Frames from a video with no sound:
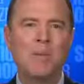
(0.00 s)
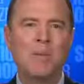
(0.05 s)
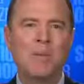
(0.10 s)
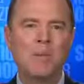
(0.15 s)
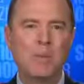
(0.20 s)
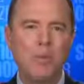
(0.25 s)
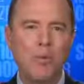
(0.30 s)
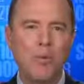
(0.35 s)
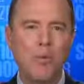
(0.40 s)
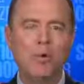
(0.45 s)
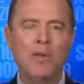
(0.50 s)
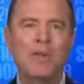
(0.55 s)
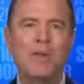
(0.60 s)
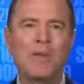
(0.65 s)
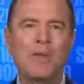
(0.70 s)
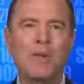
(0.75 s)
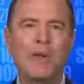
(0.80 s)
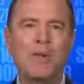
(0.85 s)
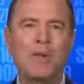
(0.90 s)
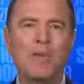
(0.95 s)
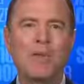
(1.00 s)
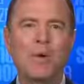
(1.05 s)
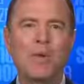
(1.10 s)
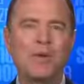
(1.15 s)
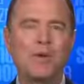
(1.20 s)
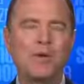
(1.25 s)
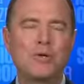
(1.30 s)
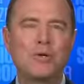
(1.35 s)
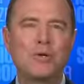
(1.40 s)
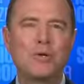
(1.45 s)
But more than that,
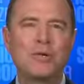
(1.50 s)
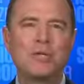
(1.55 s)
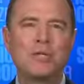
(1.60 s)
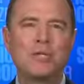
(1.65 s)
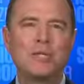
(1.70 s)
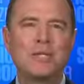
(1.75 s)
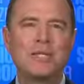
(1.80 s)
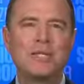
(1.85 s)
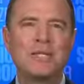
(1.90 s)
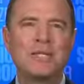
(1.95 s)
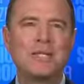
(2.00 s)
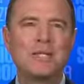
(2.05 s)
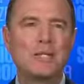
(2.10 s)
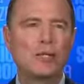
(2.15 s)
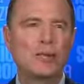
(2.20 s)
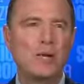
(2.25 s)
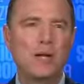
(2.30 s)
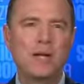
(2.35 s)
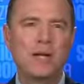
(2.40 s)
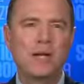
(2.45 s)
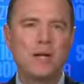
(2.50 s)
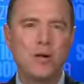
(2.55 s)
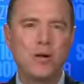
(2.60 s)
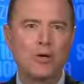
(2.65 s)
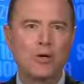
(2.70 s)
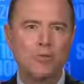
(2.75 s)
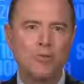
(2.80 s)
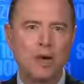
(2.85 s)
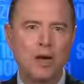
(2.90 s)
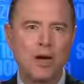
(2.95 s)
what they're doing is just discrediting our
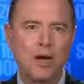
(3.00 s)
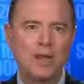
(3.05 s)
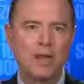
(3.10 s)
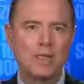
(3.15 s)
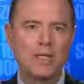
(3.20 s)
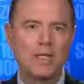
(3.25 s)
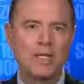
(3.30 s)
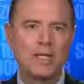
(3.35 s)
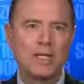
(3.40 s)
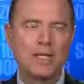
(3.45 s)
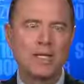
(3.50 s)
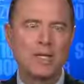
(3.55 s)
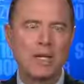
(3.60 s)
democracy.